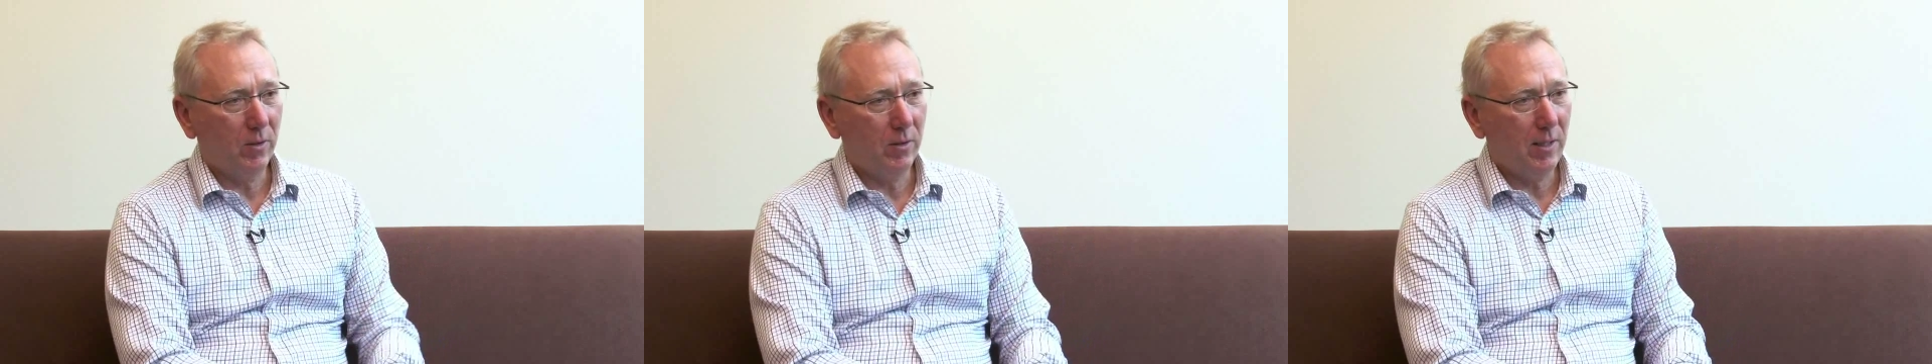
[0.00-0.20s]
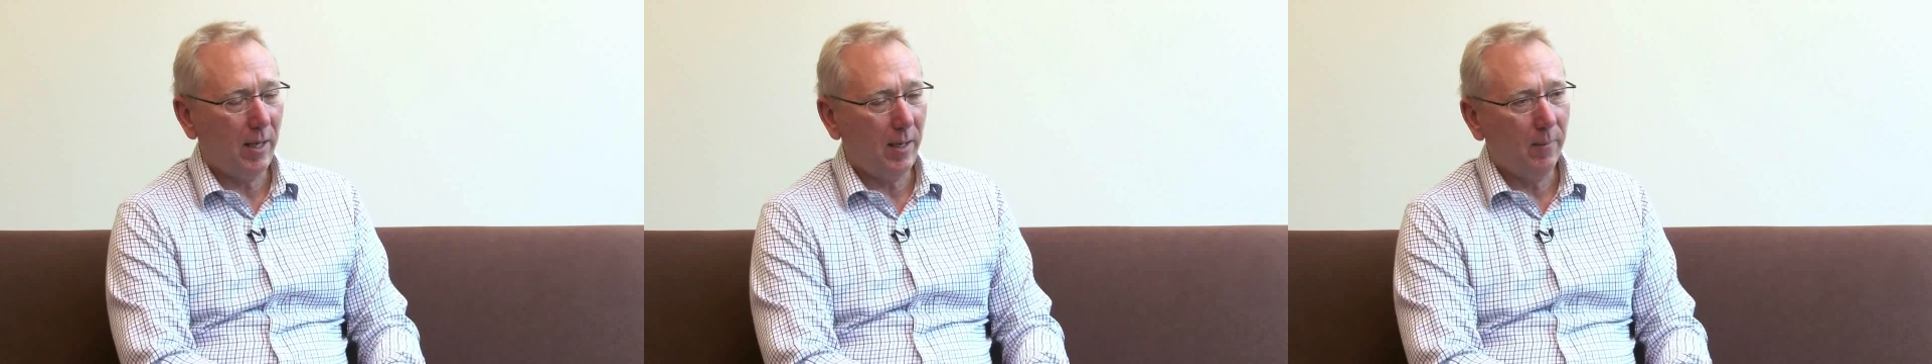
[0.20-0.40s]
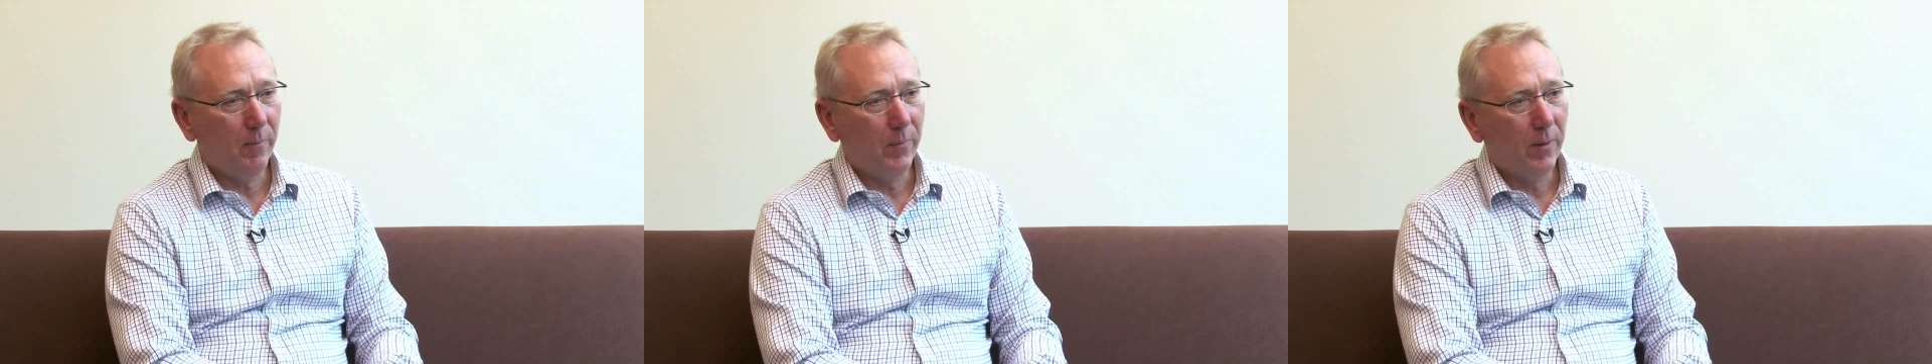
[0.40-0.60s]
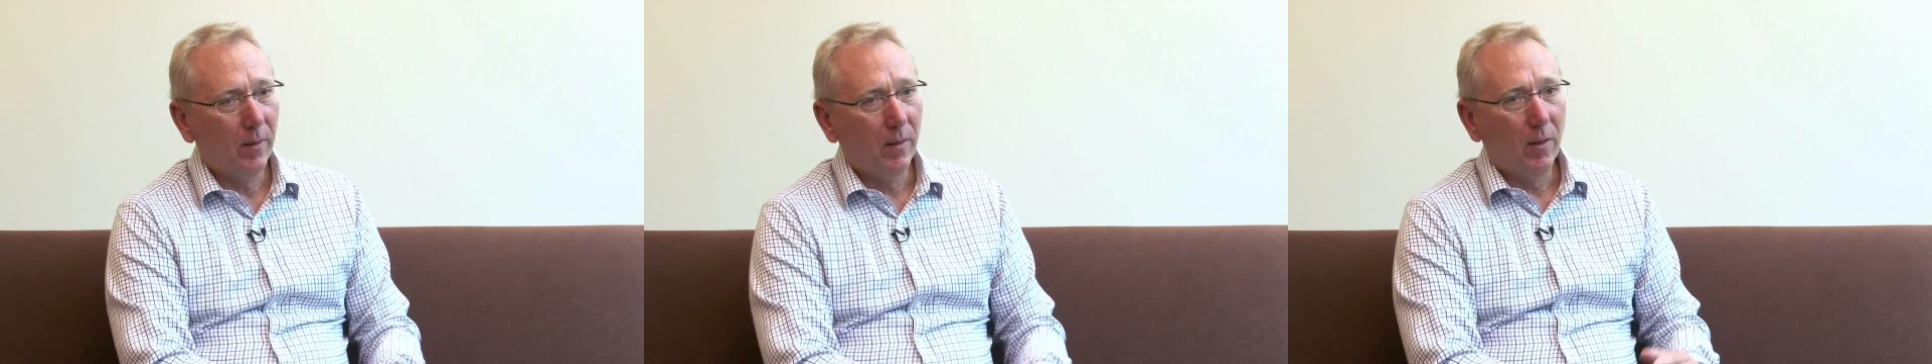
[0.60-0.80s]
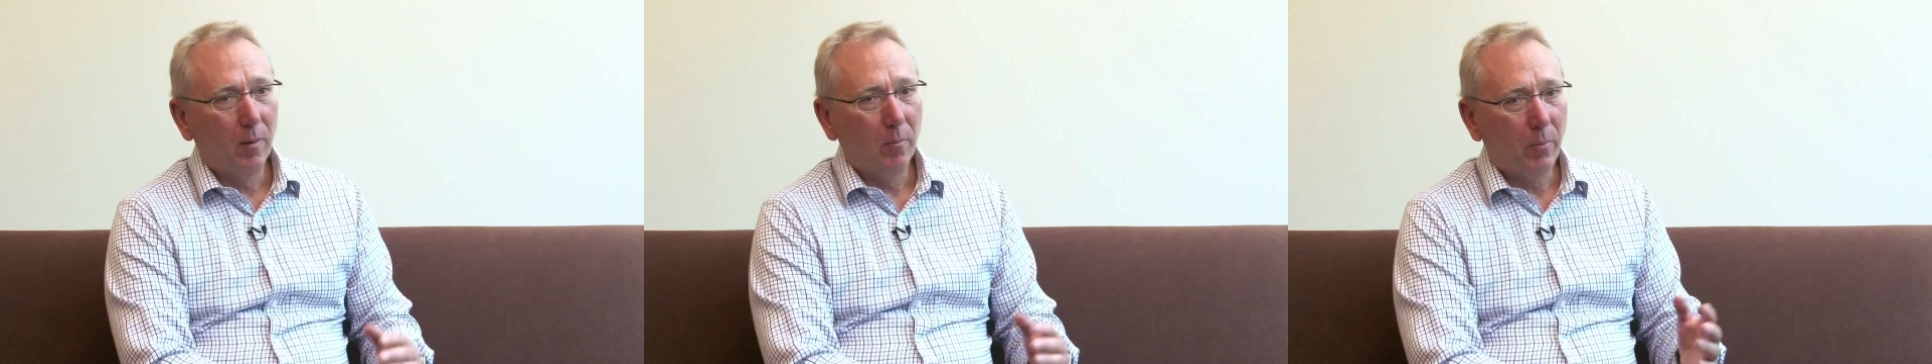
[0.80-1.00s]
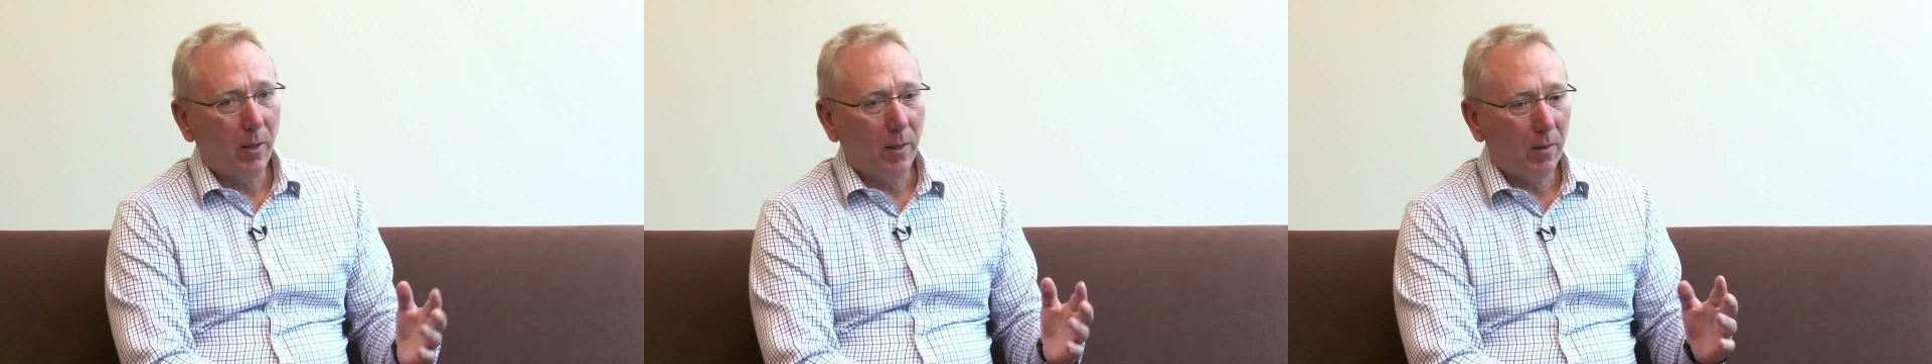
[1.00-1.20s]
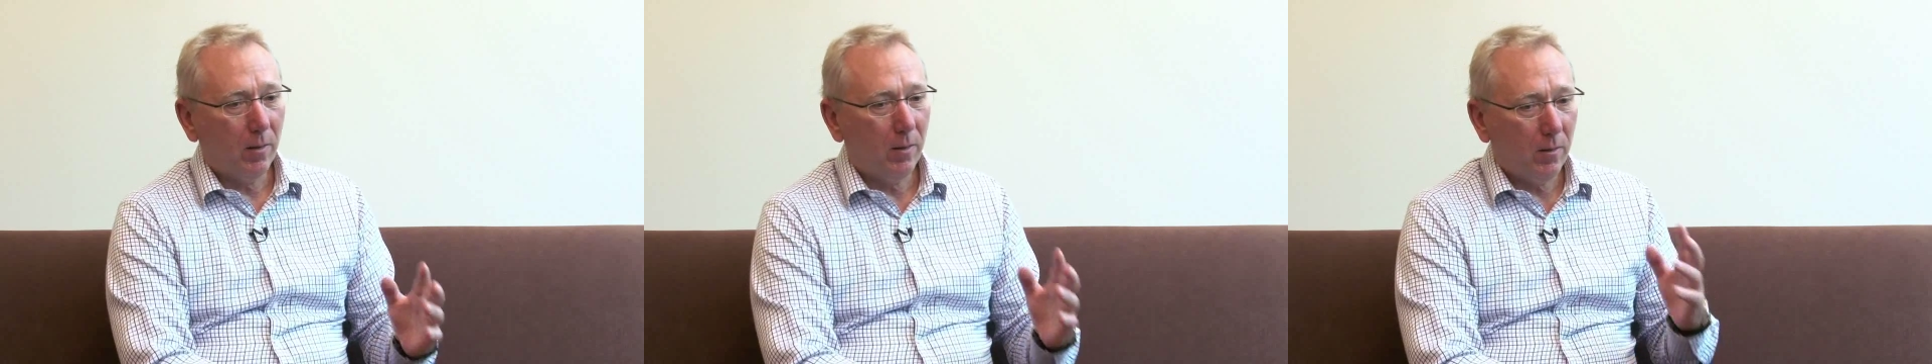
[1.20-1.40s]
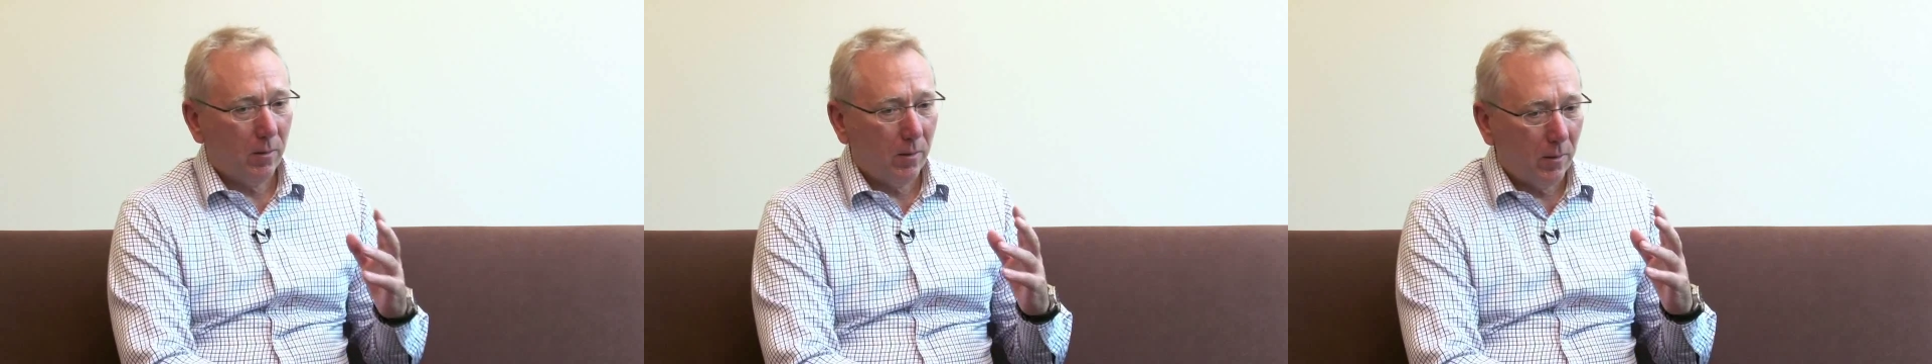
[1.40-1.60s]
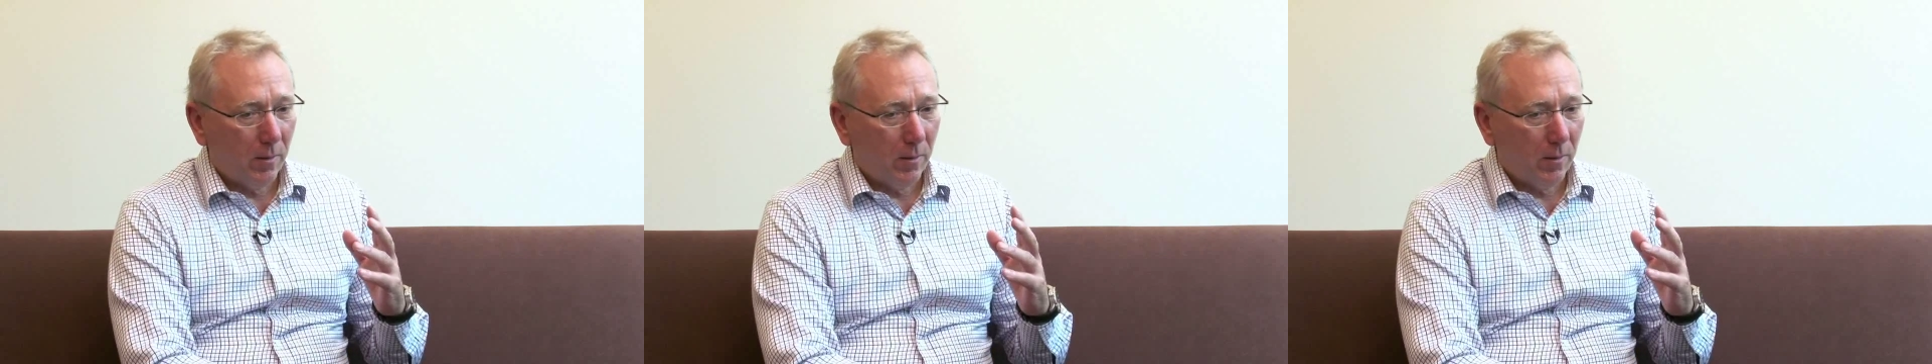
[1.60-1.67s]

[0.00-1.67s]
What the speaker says: to take. But